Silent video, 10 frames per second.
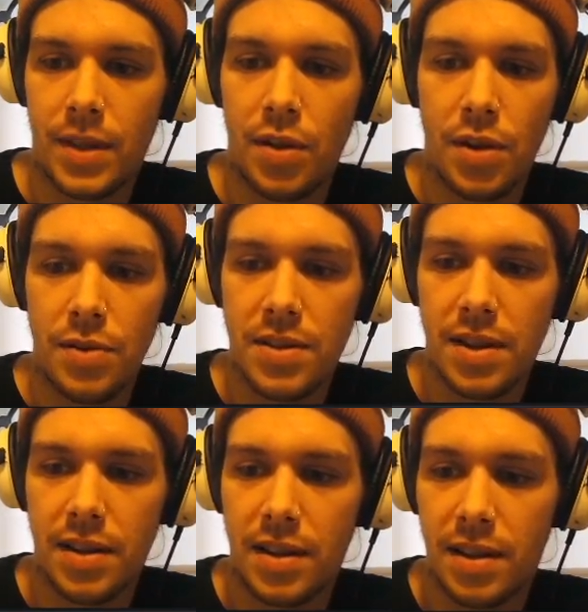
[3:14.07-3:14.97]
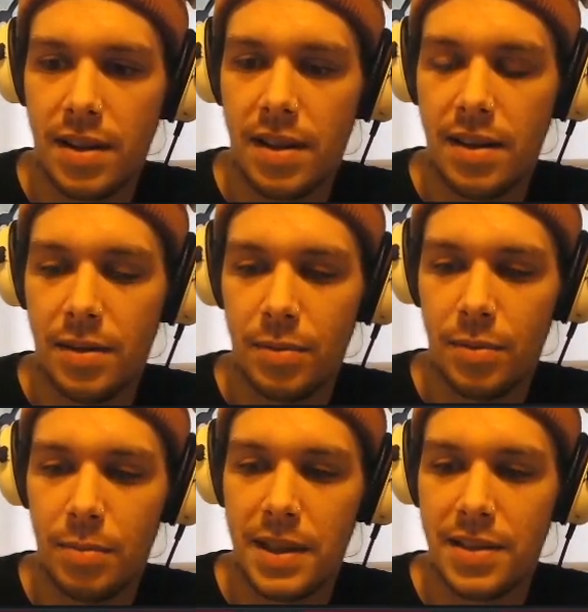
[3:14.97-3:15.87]
No Saga art
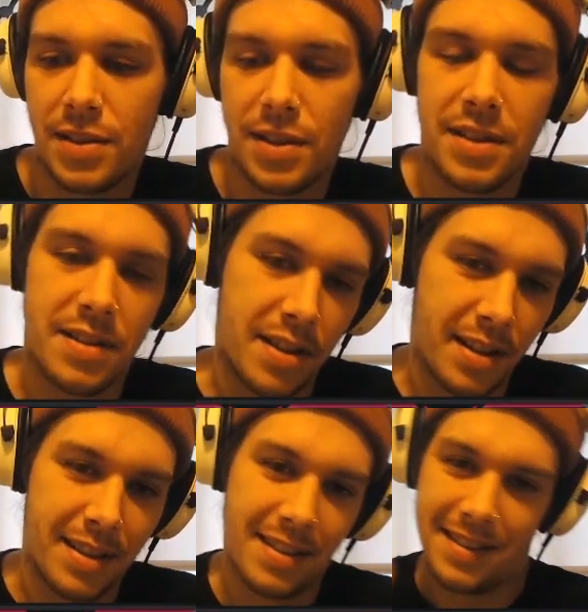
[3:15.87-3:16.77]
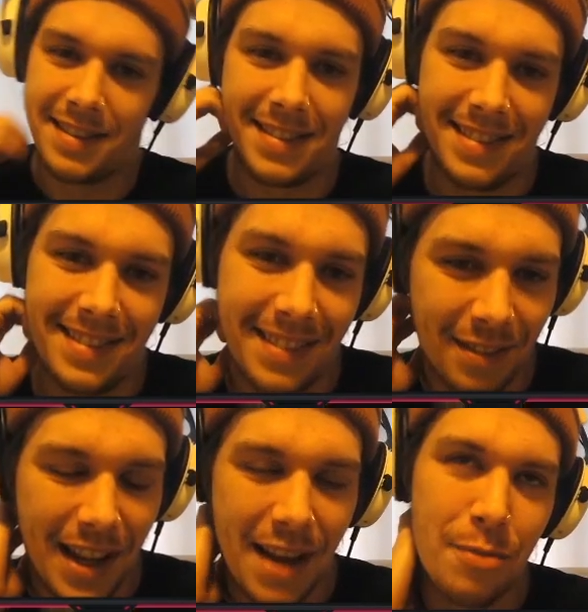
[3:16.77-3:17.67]
will be as good as
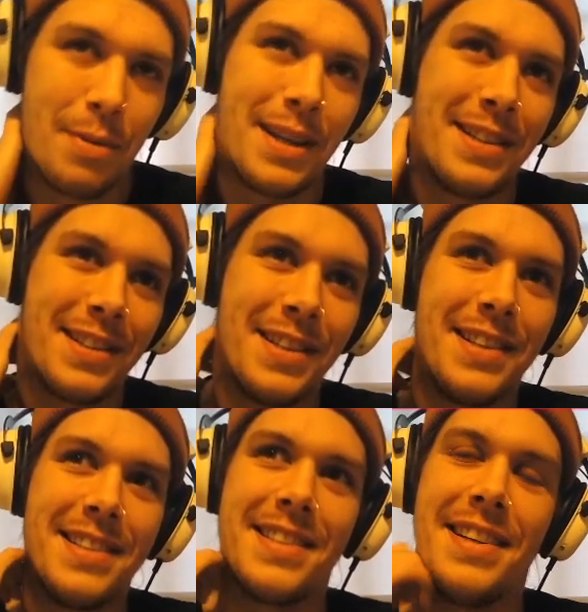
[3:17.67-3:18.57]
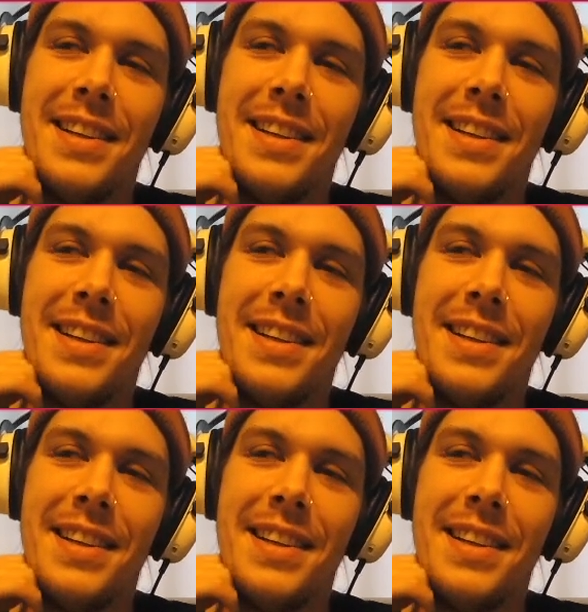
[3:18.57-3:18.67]
will ever be as good as